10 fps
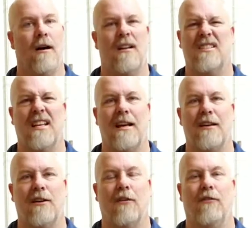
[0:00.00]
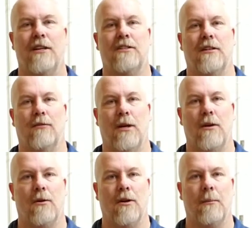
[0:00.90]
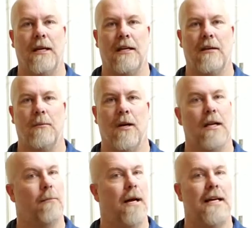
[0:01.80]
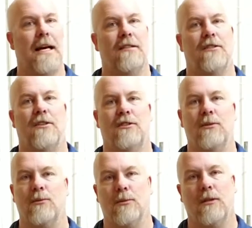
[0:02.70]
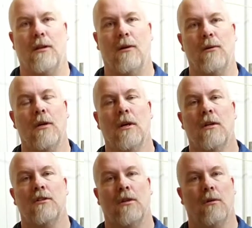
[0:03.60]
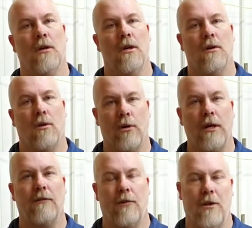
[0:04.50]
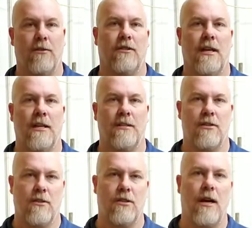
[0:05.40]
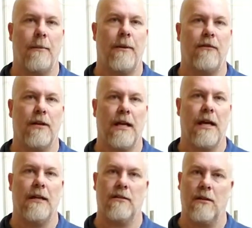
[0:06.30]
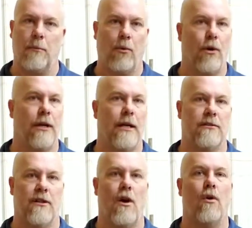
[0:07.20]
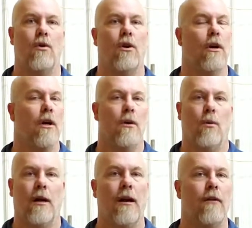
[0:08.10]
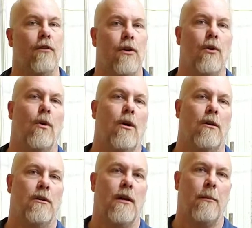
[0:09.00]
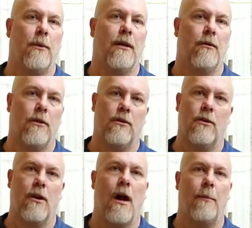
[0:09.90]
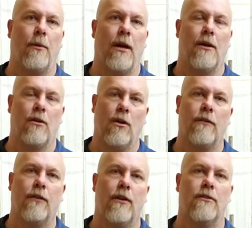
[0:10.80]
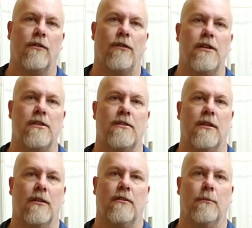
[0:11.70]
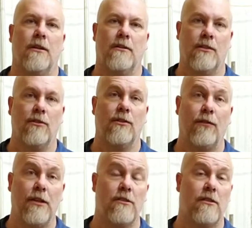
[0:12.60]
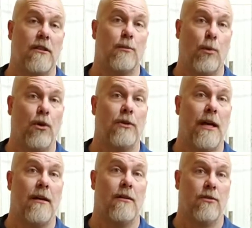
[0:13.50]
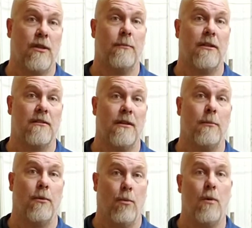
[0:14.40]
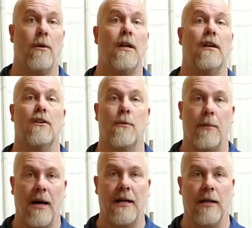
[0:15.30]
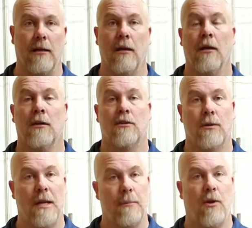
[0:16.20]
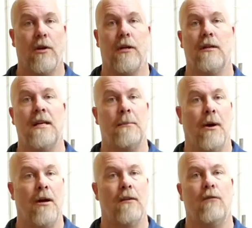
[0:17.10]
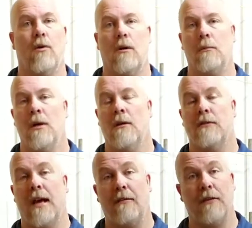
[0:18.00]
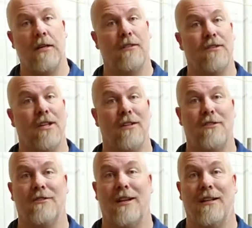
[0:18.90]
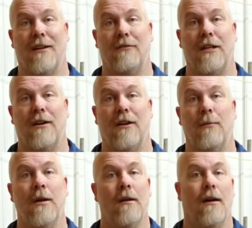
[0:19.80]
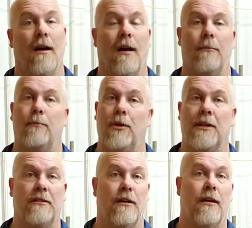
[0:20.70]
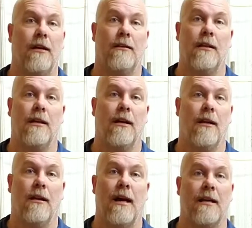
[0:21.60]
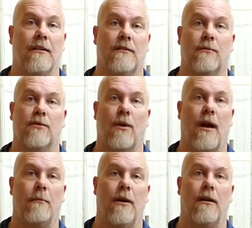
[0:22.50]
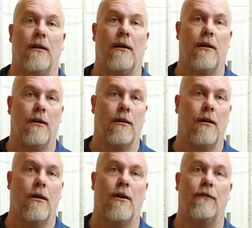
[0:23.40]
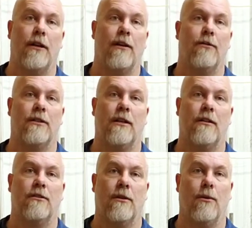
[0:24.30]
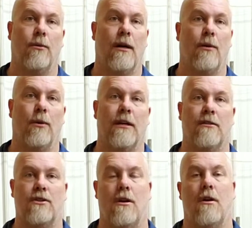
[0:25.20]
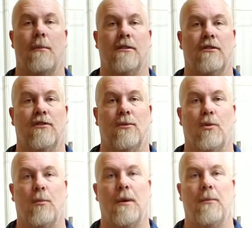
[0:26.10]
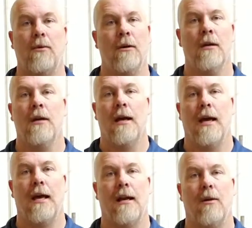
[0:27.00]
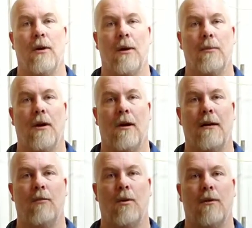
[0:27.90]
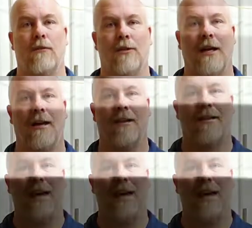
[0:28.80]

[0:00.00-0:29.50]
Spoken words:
honestly, I could go fishing if we aren't going to make any money, and my guys could too. So looking for those things at your shop every day as an employee, as an owner, whatever you are in the company, whether you're an operator, look for those efficiencies, because those efficiencies boil down to something simple: more money in your pocket. So keep looking, keep hunting for them. If you have any suggestions, I'd love to hear them. Please hit the like and subscribe button on our videos here, so we can share our message to more people. And we hope you all have a wonderful day.